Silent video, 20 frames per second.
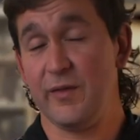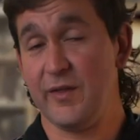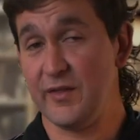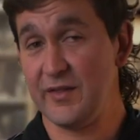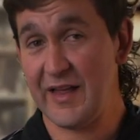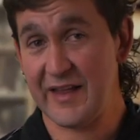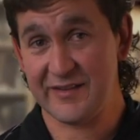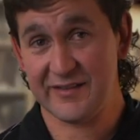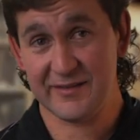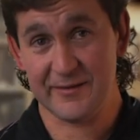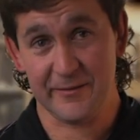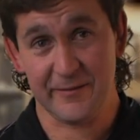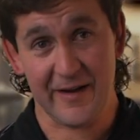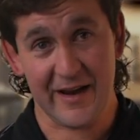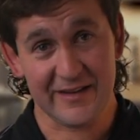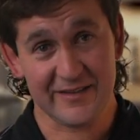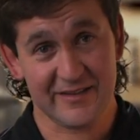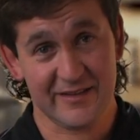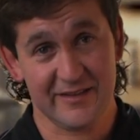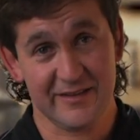The less
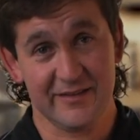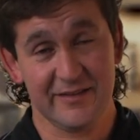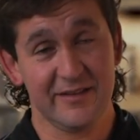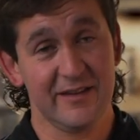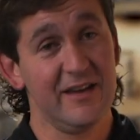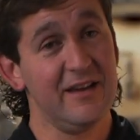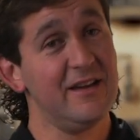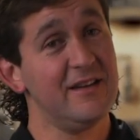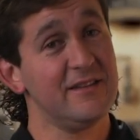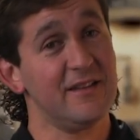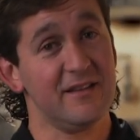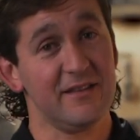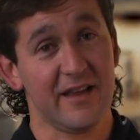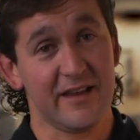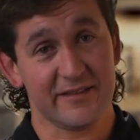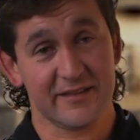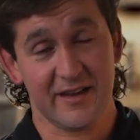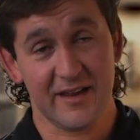devices, the less